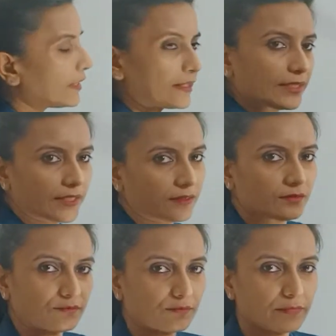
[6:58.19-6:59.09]
then
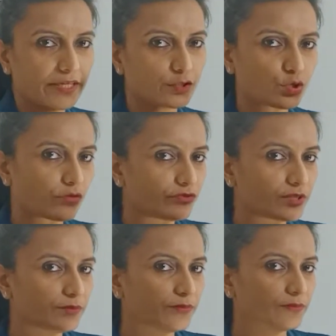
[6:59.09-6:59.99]
my job
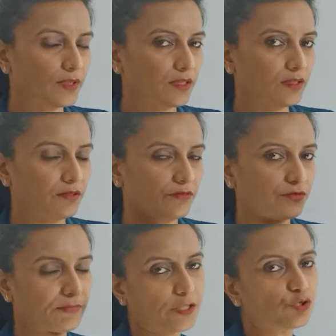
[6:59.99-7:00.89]

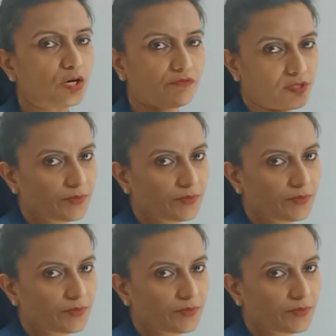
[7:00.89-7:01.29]
will